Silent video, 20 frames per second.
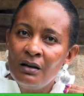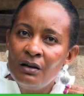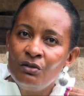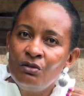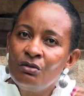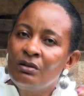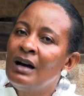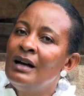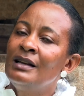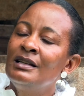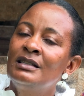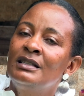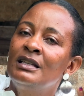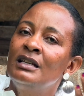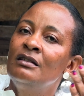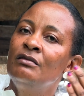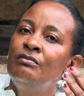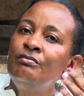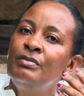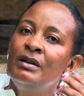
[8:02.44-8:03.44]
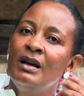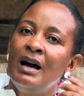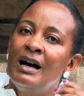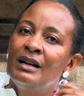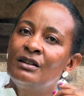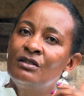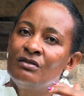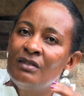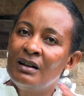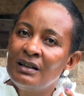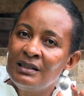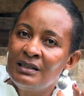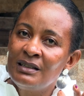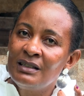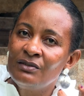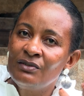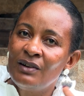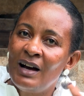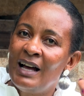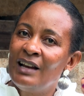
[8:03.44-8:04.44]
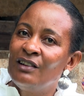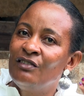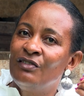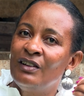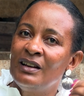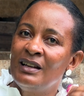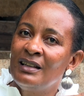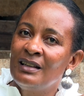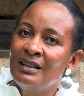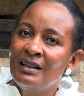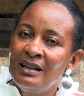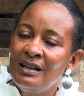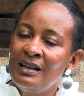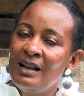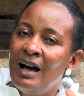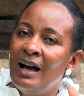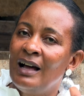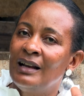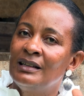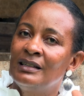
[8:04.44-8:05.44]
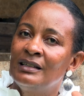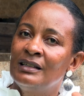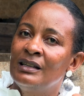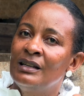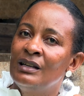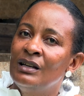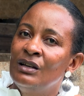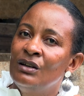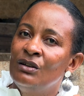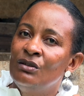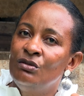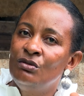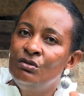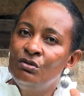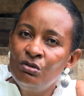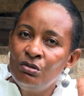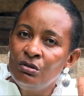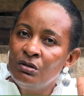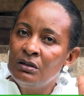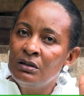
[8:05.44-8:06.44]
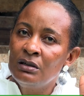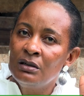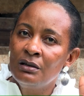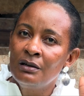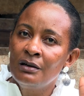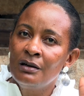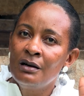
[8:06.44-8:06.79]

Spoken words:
You can still be attractive and very clean and look